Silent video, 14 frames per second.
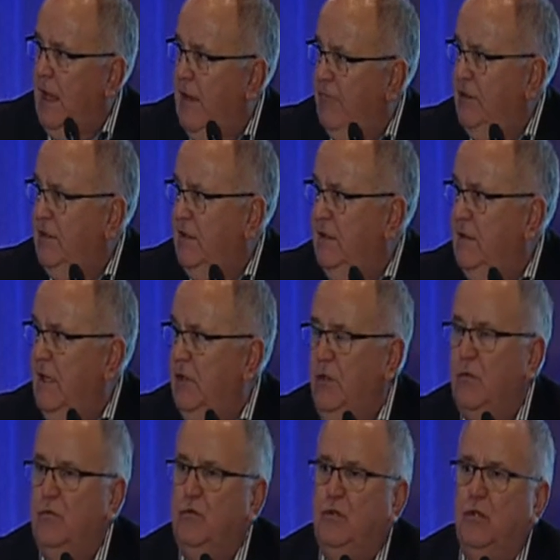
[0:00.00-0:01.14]
everything that
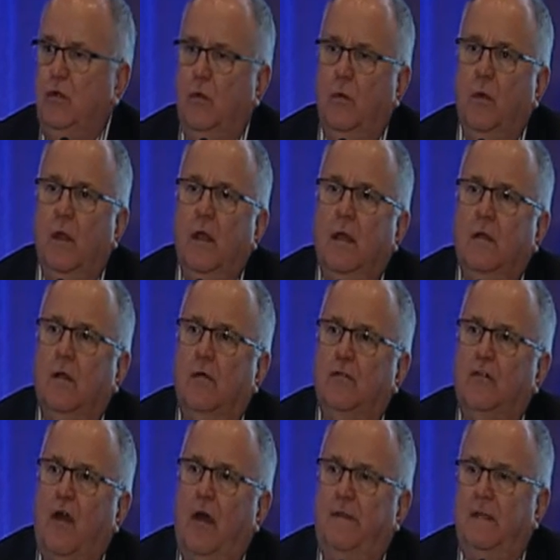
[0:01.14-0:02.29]
you do goes
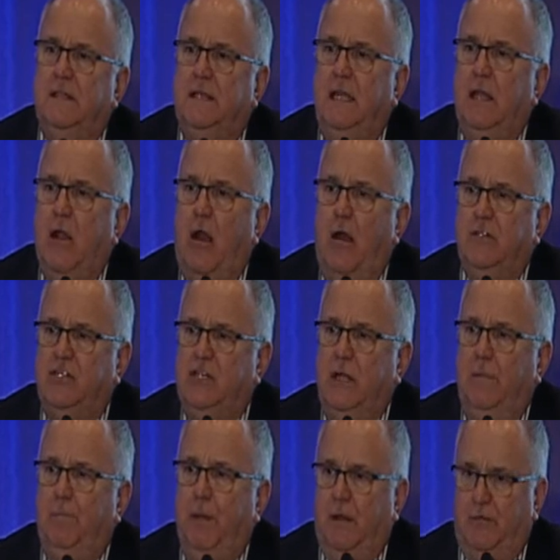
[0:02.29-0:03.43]
on the
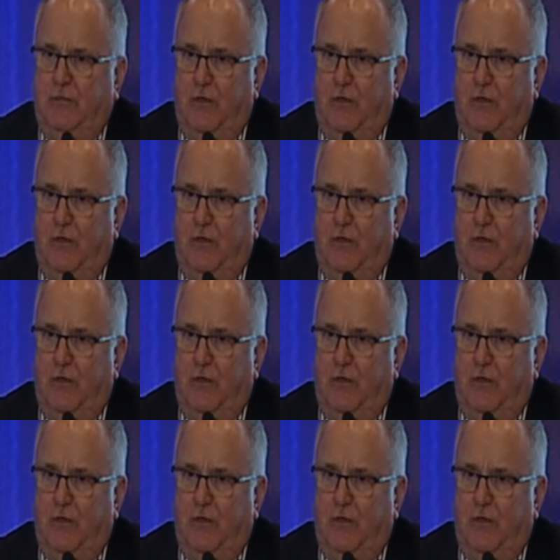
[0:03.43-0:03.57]
DRG bill.